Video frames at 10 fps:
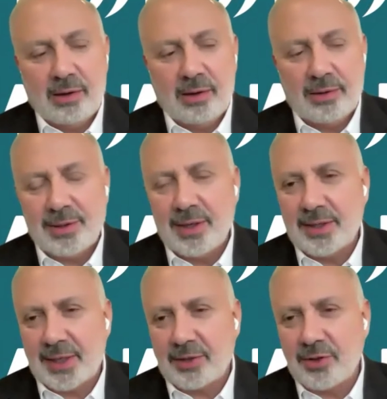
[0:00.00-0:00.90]
the
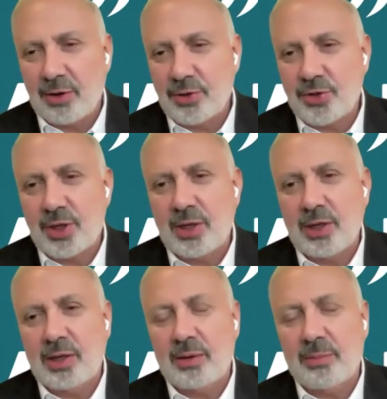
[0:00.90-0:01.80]

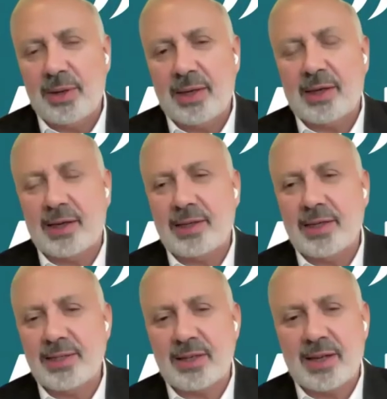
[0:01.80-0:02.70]
technology, making it
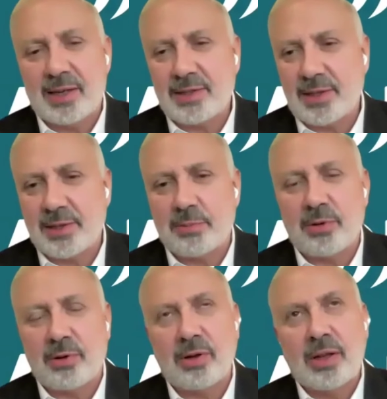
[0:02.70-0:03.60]
easily
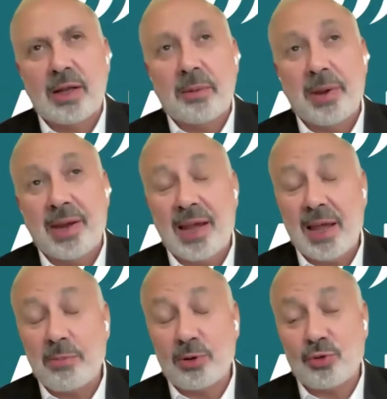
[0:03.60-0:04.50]
accessible, being
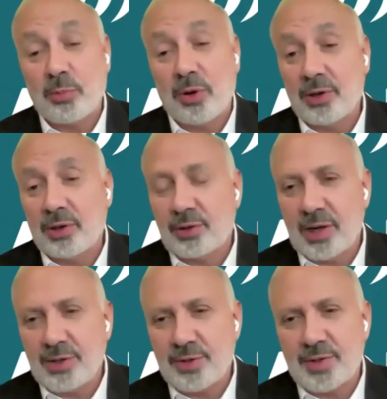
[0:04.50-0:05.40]
able to
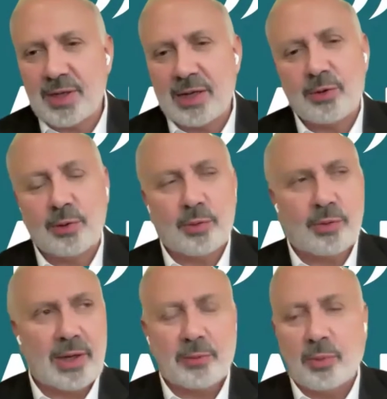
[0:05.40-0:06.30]
monitor, as you said, who
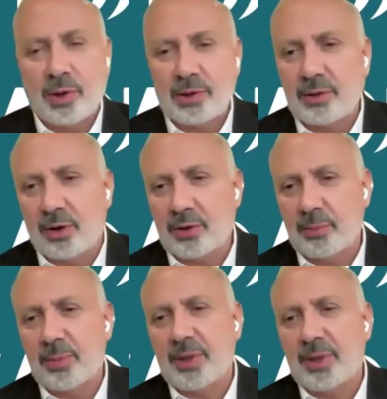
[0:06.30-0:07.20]
read what
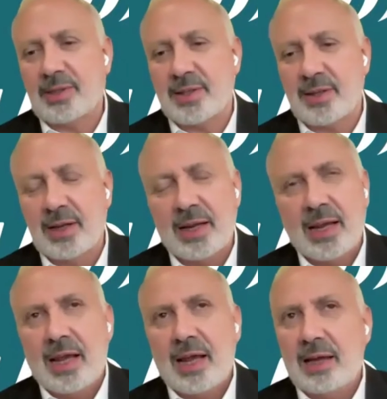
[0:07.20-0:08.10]
document, etc.
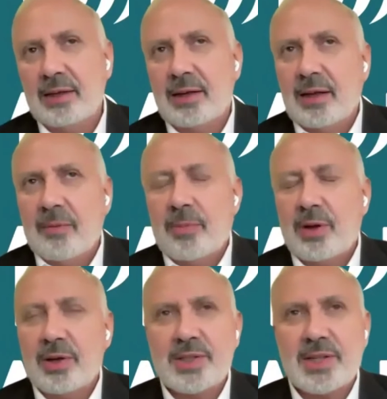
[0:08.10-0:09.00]
And
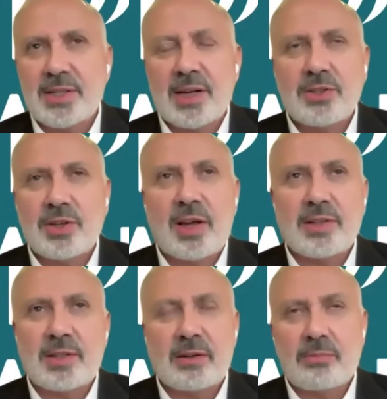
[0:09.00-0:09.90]
this is not
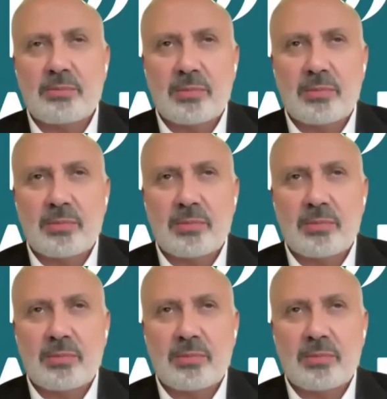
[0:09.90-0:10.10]
just